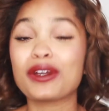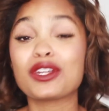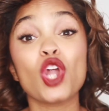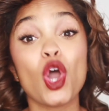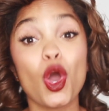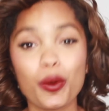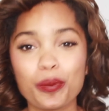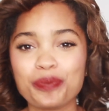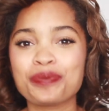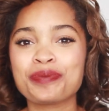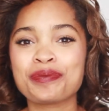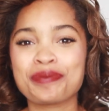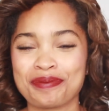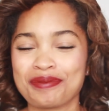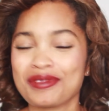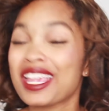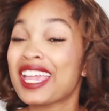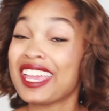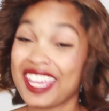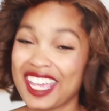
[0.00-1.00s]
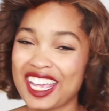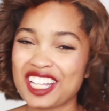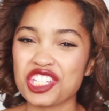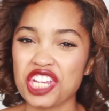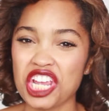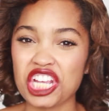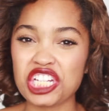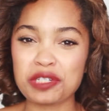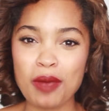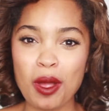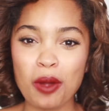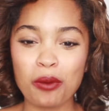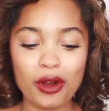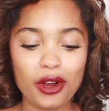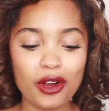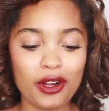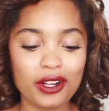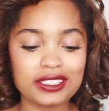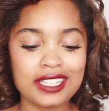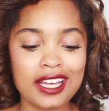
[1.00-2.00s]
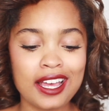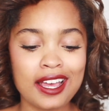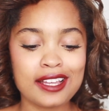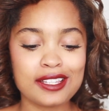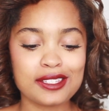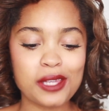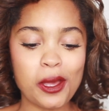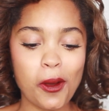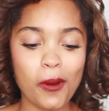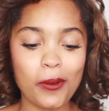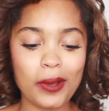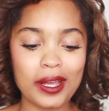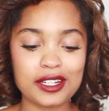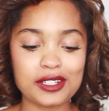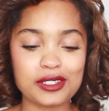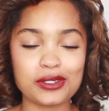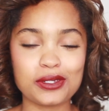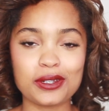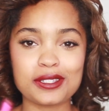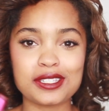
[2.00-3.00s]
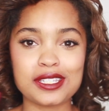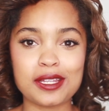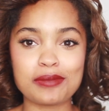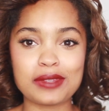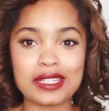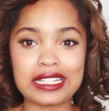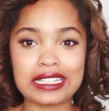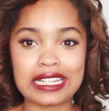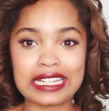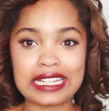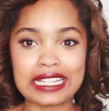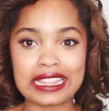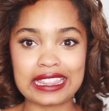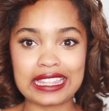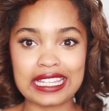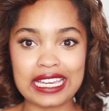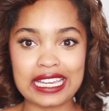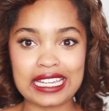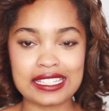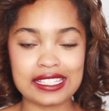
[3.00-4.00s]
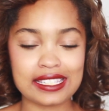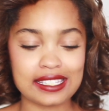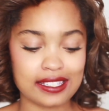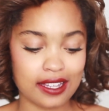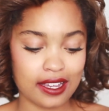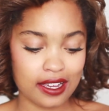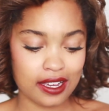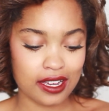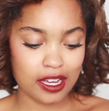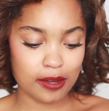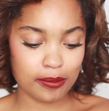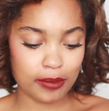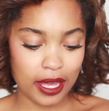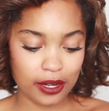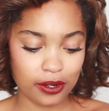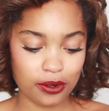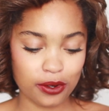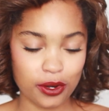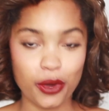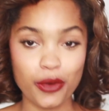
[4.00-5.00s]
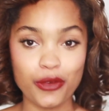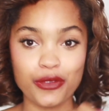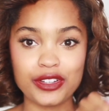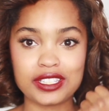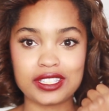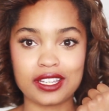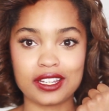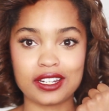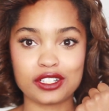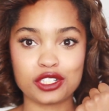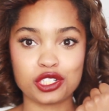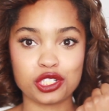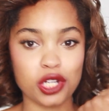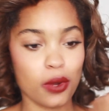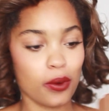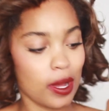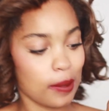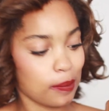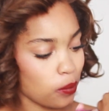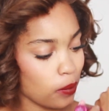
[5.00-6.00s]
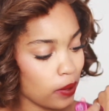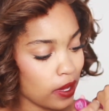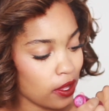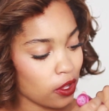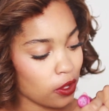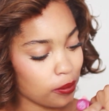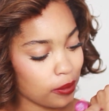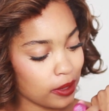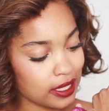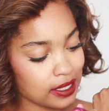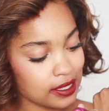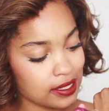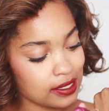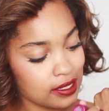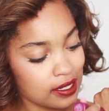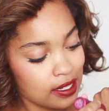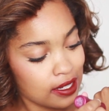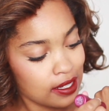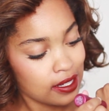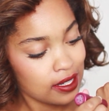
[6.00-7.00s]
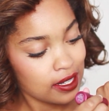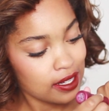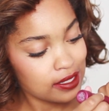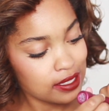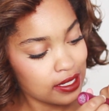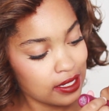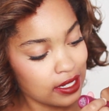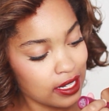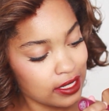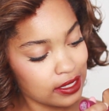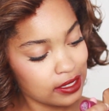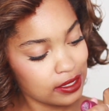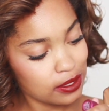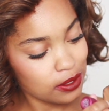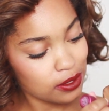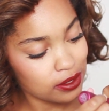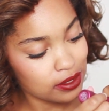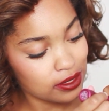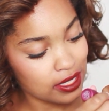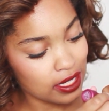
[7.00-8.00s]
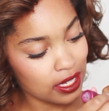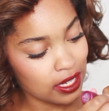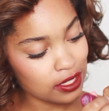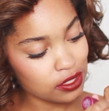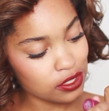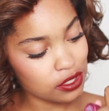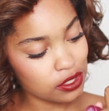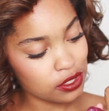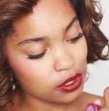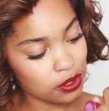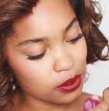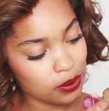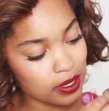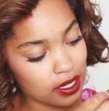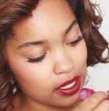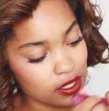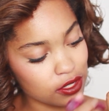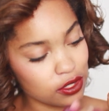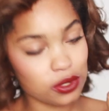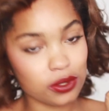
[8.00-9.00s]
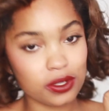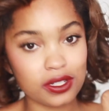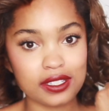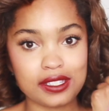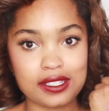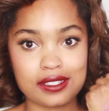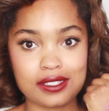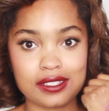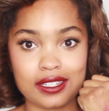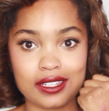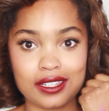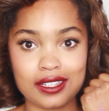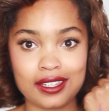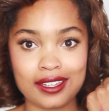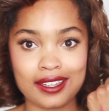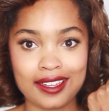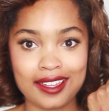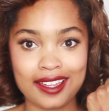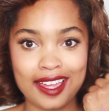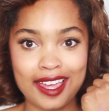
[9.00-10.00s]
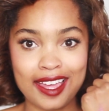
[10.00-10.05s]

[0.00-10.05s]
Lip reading: But nope, it changed my world. So it just looks something like this. I don't know if it's gonna show up well, but it's a nice little tint to it, as you can see.